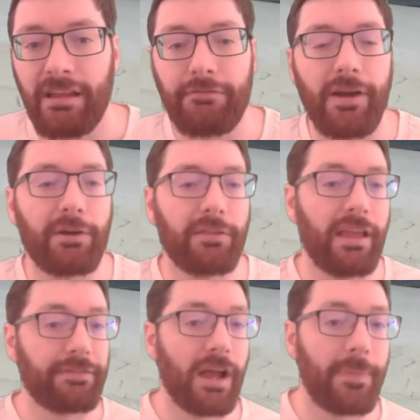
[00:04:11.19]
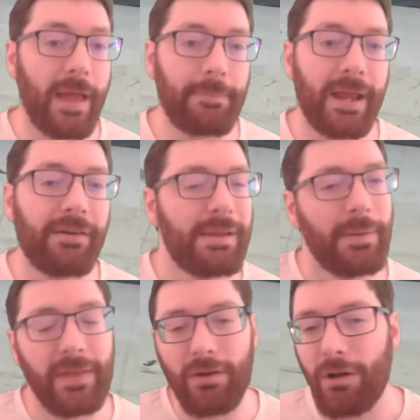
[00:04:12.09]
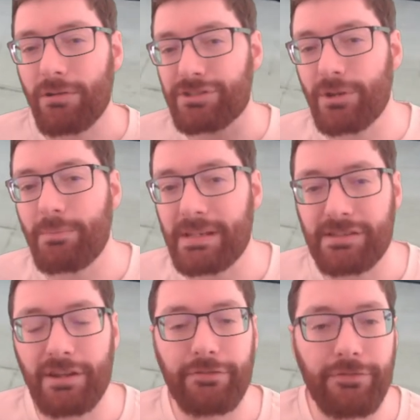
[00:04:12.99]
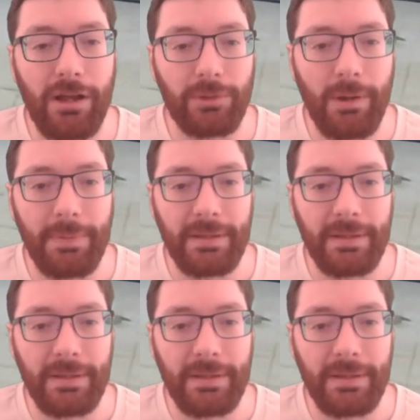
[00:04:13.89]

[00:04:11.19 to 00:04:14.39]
fighter on the left got that parry, but then also missed their follow-up